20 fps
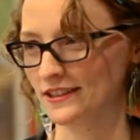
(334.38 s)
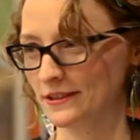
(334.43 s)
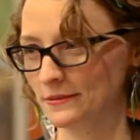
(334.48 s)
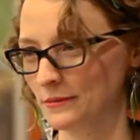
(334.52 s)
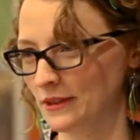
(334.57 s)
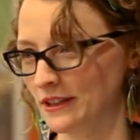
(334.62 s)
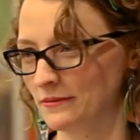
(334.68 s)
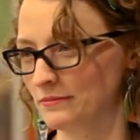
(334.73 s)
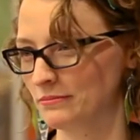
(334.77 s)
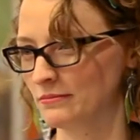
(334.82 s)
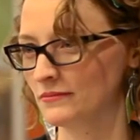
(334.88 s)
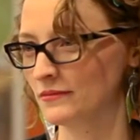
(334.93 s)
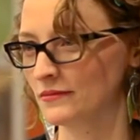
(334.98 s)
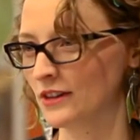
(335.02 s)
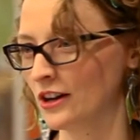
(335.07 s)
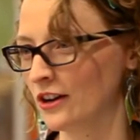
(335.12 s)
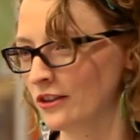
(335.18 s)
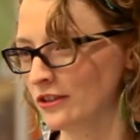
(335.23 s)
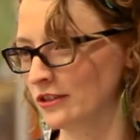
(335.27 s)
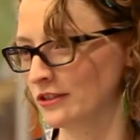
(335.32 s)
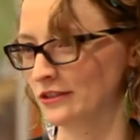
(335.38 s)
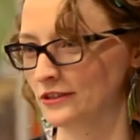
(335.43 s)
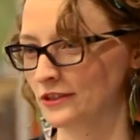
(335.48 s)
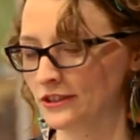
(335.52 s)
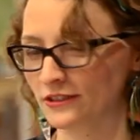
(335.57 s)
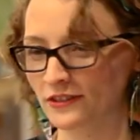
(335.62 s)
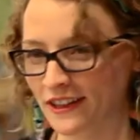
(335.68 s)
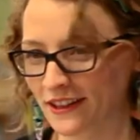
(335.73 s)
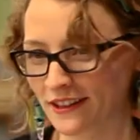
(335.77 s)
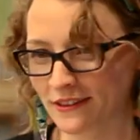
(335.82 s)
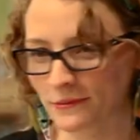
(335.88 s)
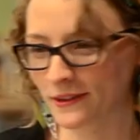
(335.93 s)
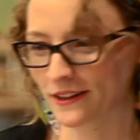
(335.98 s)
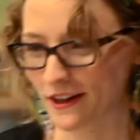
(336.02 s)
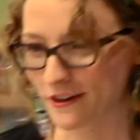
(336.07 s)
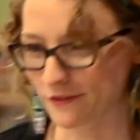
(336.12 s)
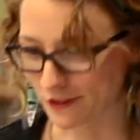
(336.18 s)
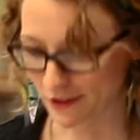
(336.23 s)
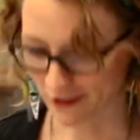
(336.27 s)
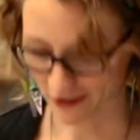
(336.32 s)
son, Henry, and you can just see
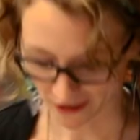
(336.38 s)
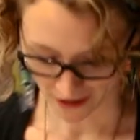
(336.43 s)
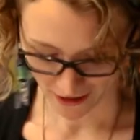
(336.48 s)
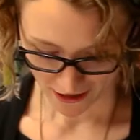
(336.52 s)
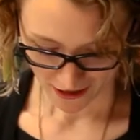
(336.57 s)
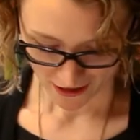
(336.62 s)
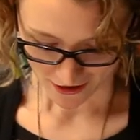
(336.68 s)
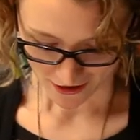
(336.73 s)
that kids are